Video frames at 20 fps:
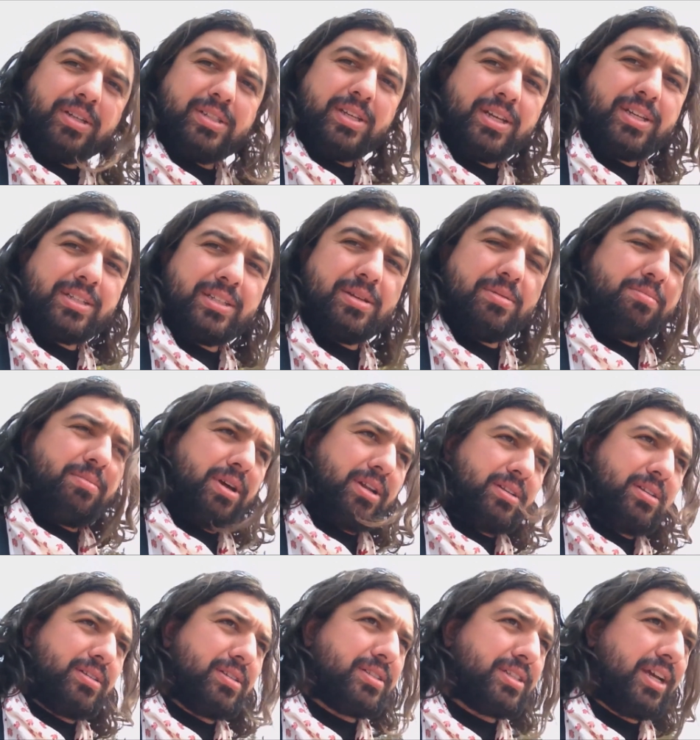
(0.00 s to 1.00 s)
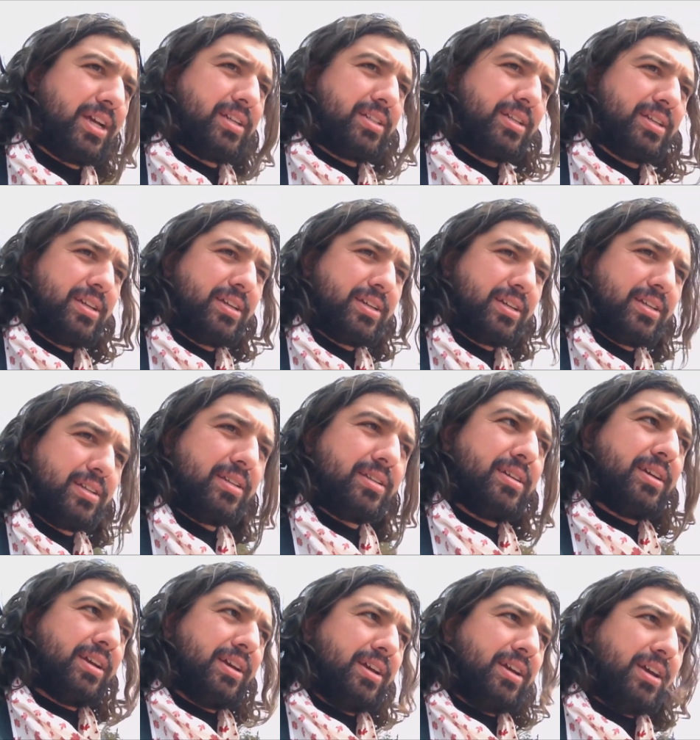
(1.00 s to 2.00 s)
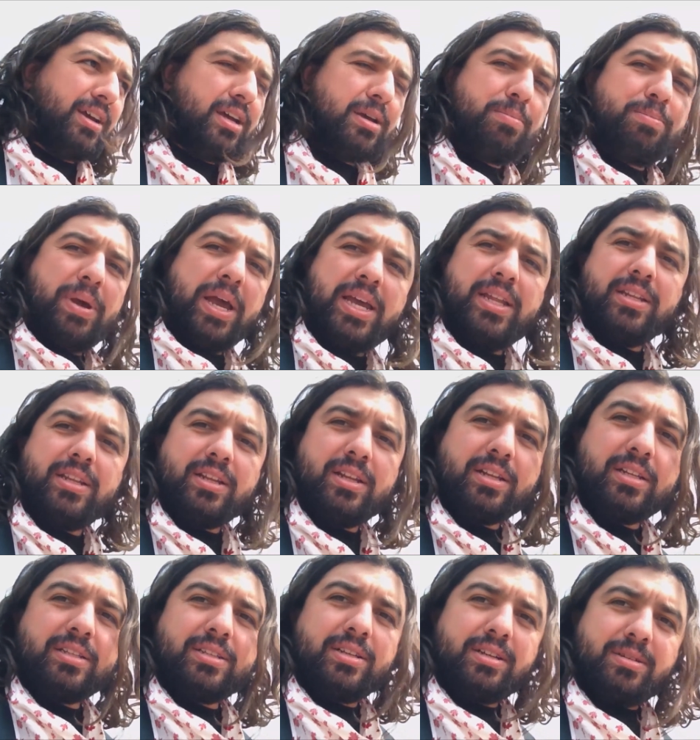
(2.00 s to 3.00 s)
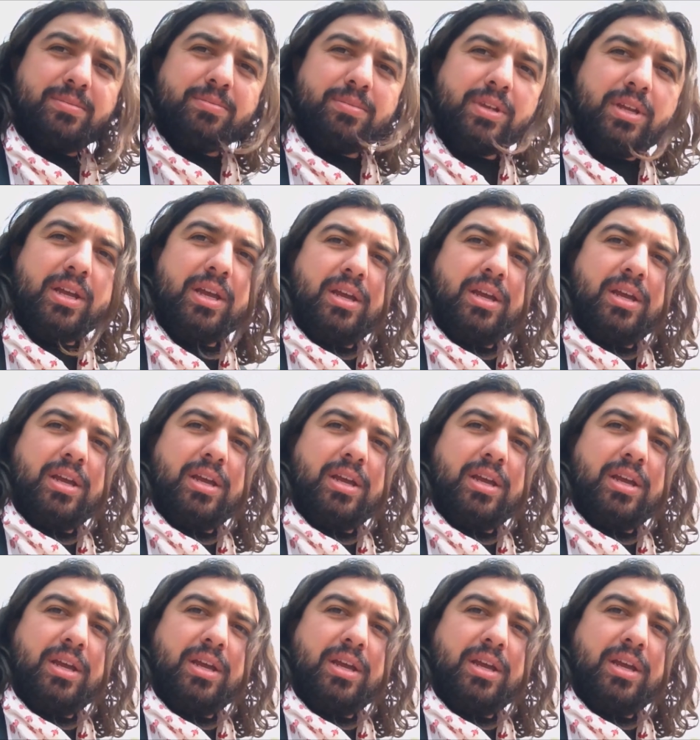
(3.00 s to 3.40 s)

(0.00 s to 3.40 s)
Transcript: taking them metal detecting and abandoning them,